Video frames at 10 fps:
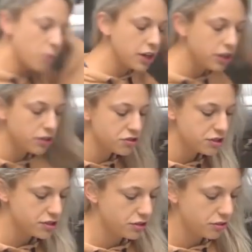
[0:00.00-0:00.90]
what you
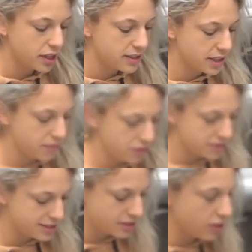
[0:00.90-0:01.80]
should do is if you
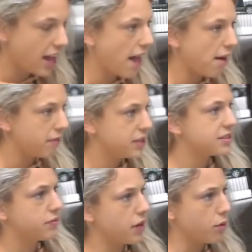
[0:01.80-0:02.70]
still have
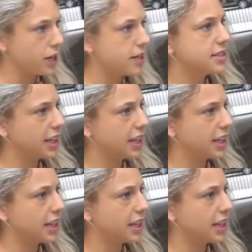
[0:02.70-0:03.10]
his focus,